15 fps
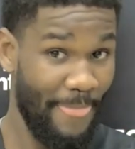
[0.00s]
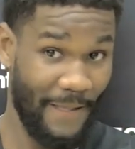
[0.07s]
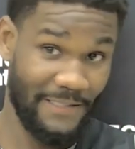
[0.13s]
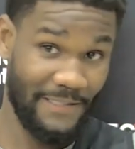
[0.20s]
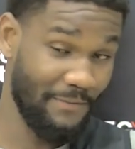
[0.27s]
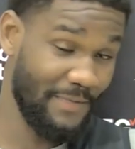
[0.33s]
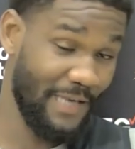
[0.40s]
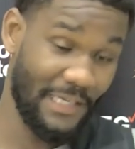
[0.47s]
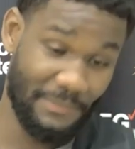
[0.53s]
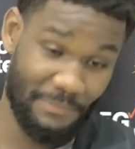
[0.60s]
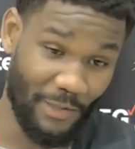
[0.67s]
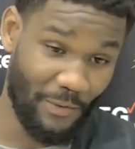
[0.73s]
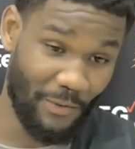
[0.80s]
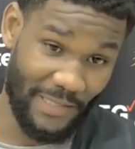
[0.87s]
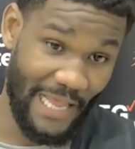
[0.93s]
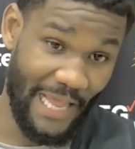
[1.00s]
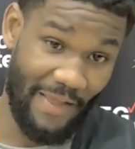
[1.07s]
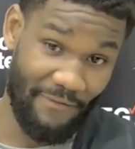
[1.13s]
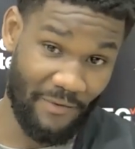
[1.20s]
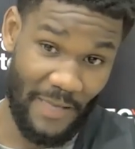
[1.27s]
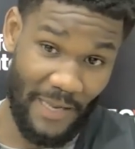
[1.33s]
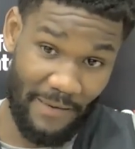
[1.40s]
And sometimes Book would laugh
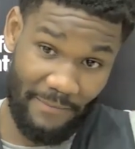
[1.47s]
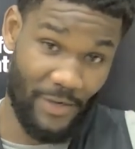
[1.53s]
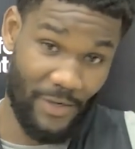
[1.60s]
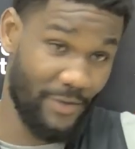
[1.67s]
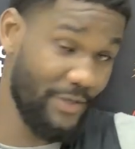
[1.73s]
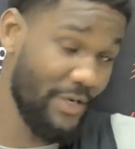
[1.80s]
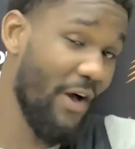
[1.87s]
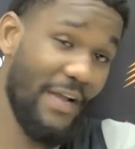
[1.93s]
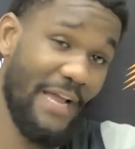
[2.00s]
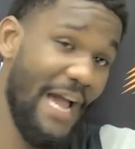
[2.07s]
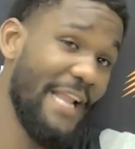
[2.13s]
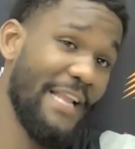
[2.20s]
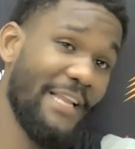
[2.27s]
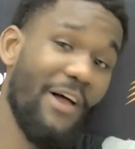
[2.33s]
and like, bro, y'all got it.